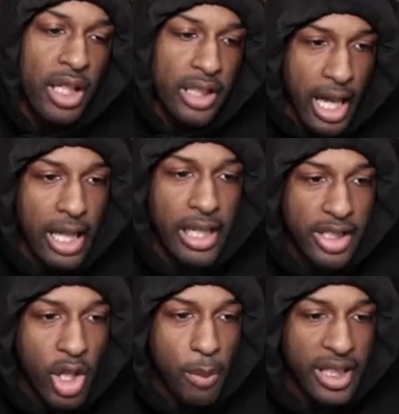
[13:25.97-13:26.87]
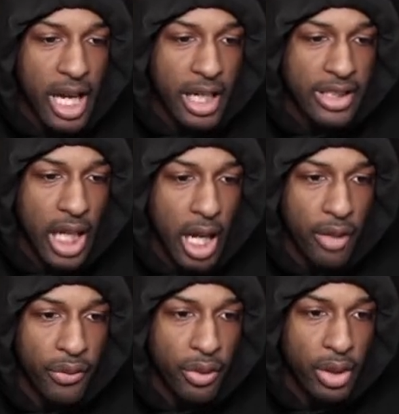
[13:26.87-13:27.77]
Yeah, this is going to be kind of
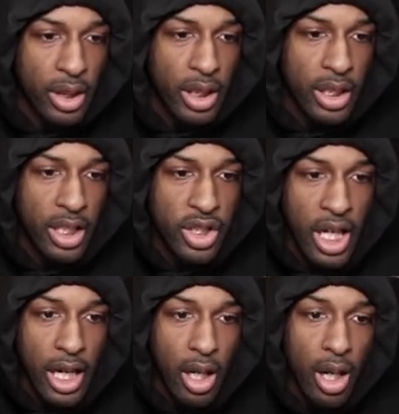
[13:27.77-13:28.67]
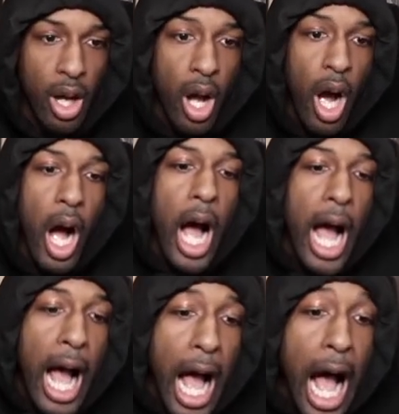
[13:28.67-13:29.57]
tough. Because you got to...
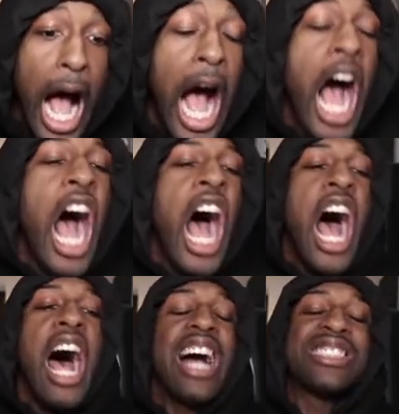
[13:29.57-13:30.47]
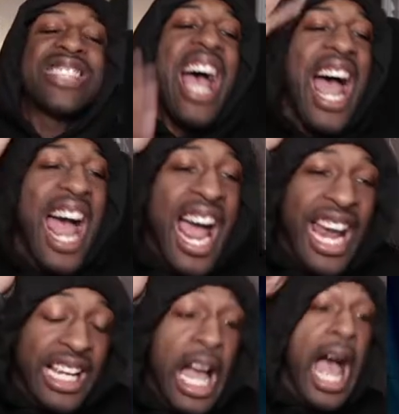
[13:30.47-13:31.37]
Ah,
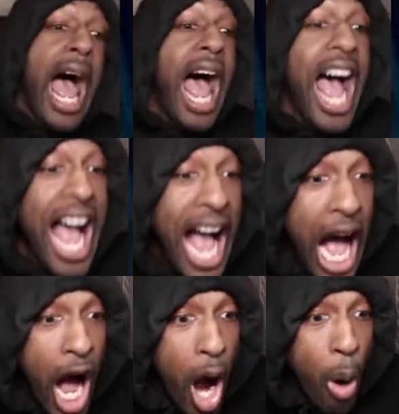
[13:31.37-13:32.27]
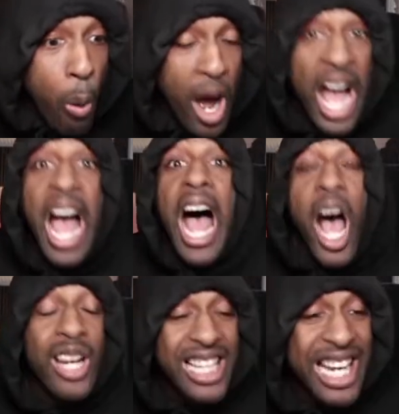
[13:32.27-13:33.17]
dang. How?
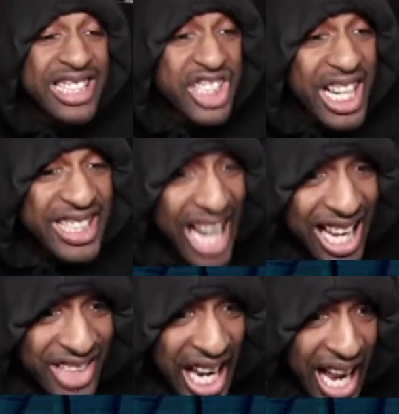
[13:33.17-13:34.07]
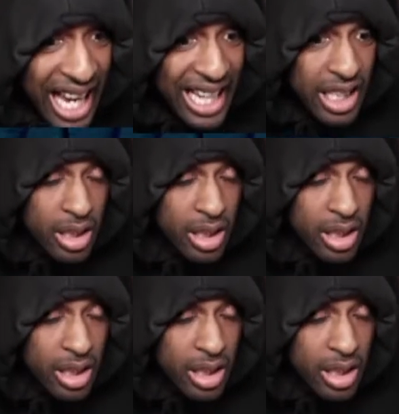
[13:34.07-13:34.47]
How did she get that?